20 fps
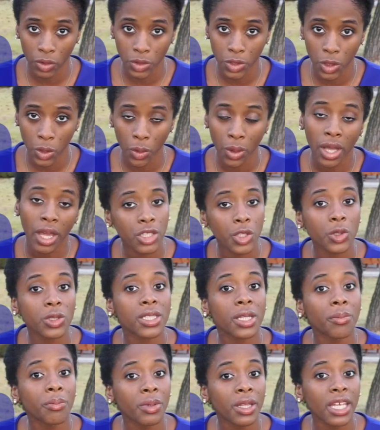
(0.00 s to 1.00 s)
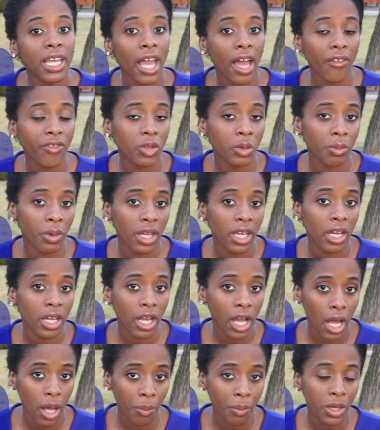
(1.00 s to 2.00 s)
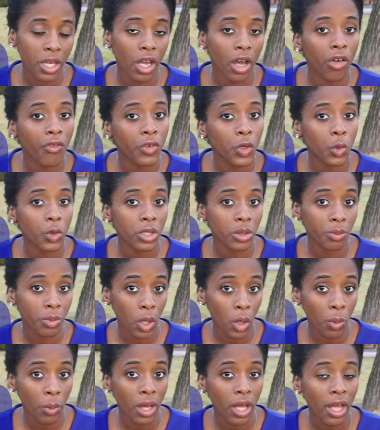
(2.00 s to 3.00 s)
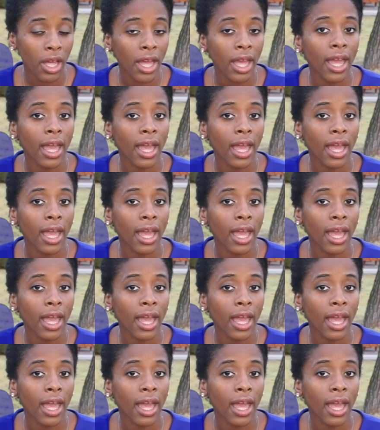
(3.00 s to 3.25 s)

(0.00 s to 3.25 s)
So you simply have to make a copy of your diploma